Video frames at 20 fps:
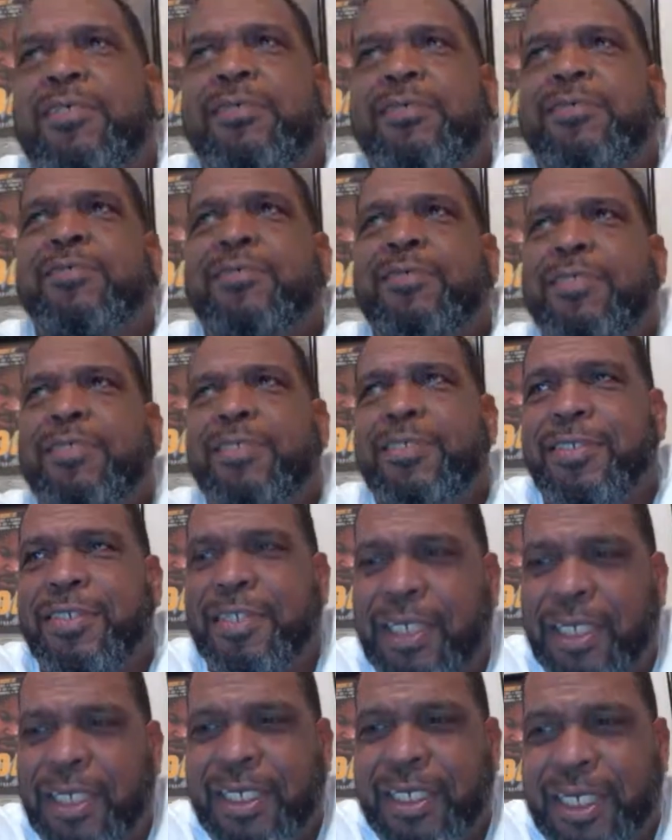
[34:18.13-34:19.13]
This
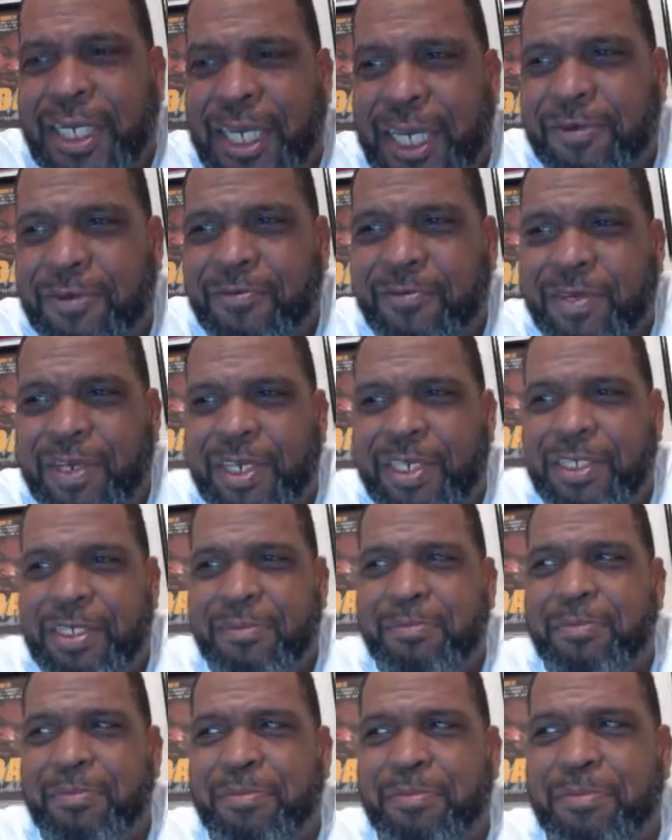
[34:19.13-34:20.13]
nigga can't read the
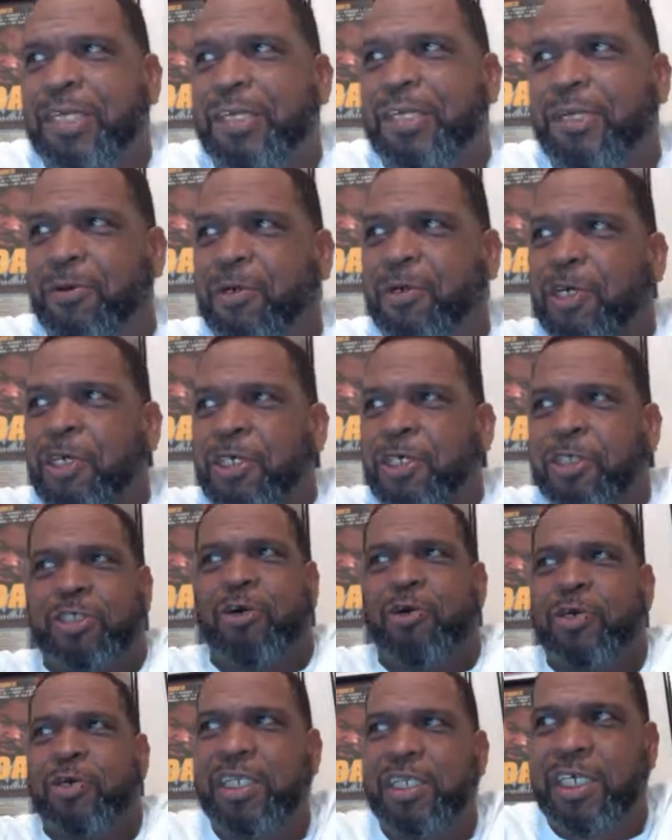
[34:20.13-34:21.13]
menu, so
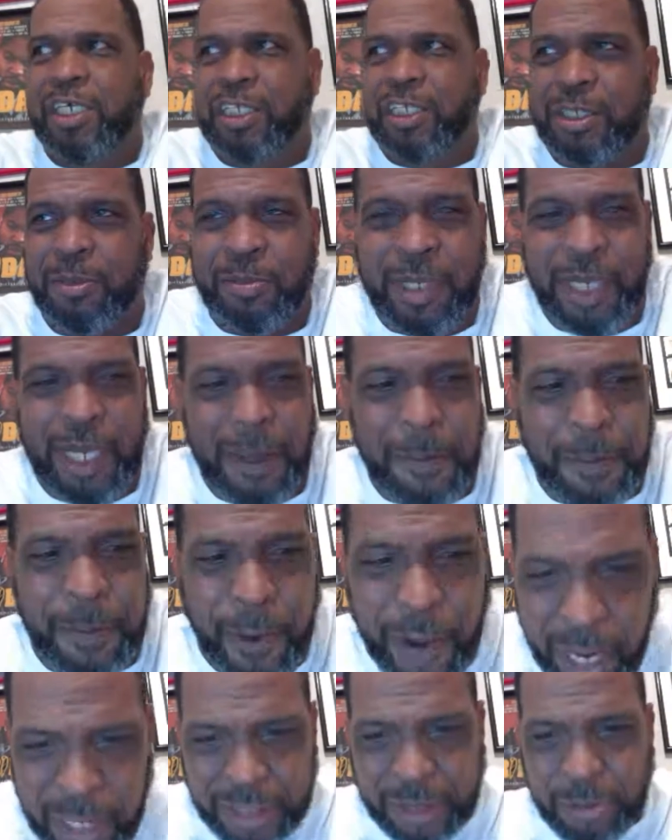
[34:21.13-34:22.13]
he needs to be
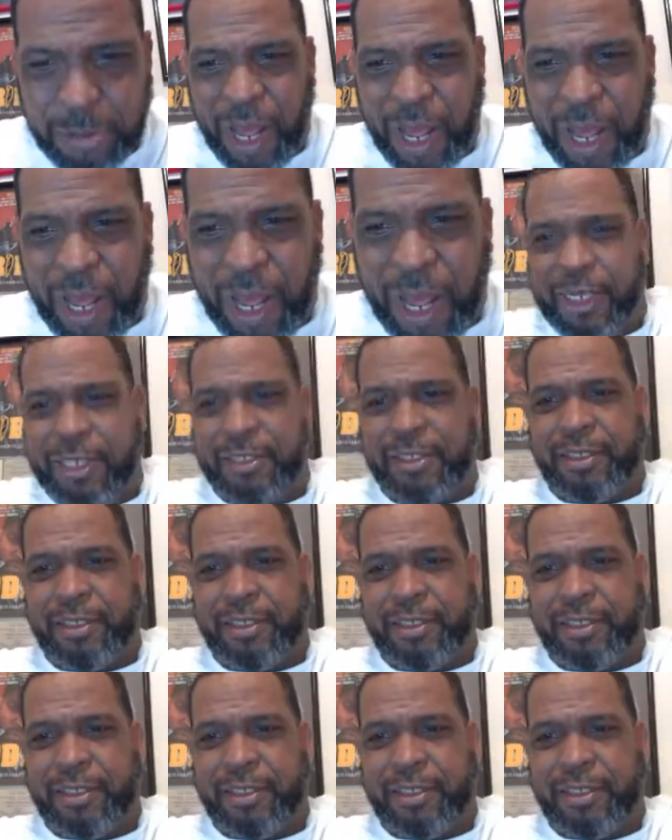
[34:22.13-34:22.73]
impressed by us.